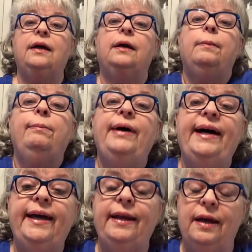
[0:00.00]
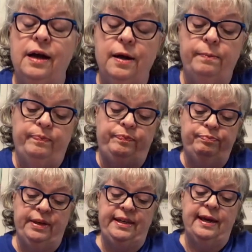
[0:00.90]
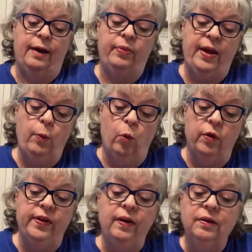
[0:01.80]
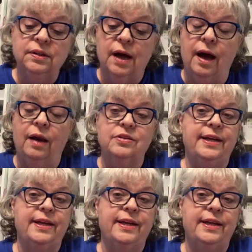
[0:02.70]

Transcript: But yeah, they wore their little collars.